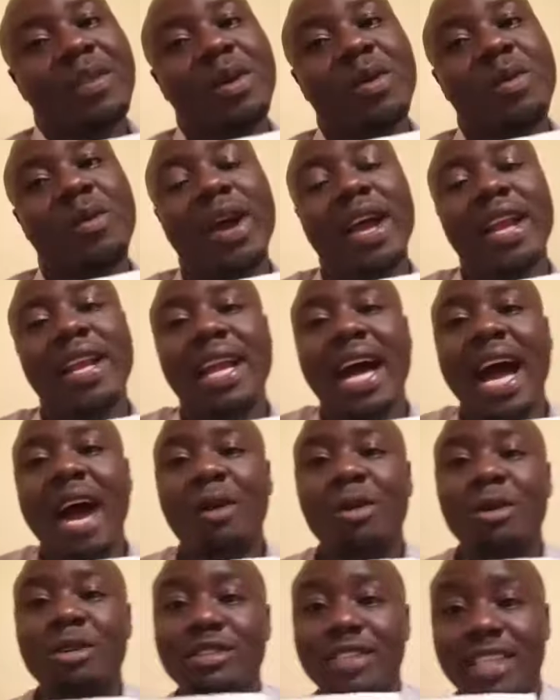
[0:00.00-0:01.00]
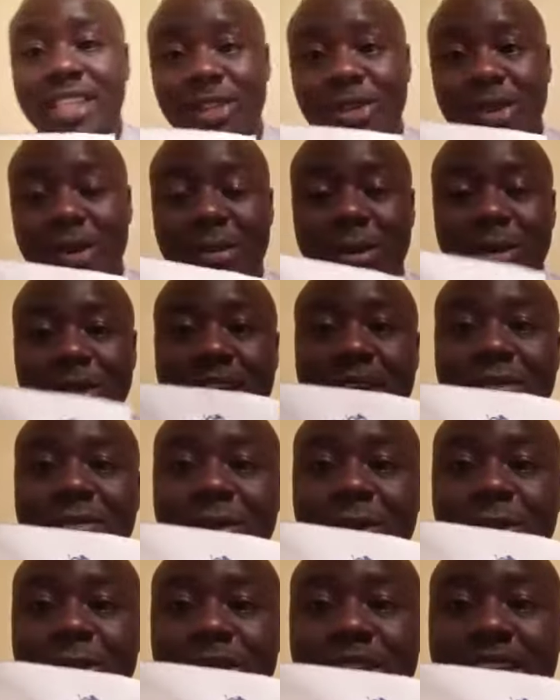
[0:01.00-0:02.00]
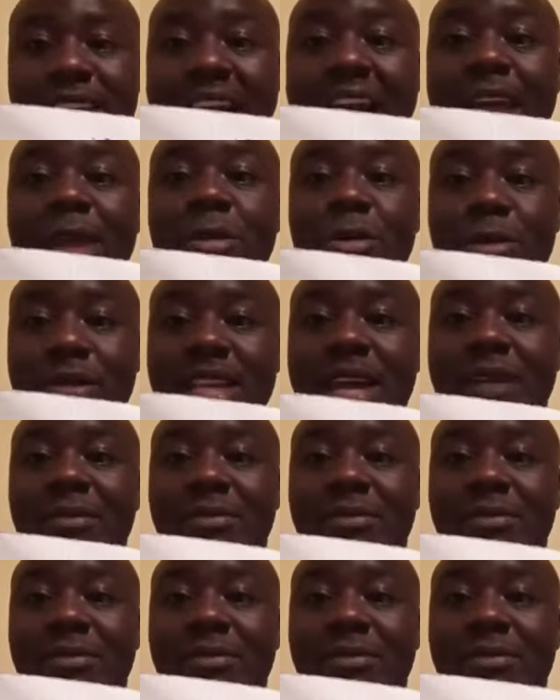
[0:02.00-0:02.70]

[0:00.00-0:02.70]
when I was teaching you about diffusion, I used a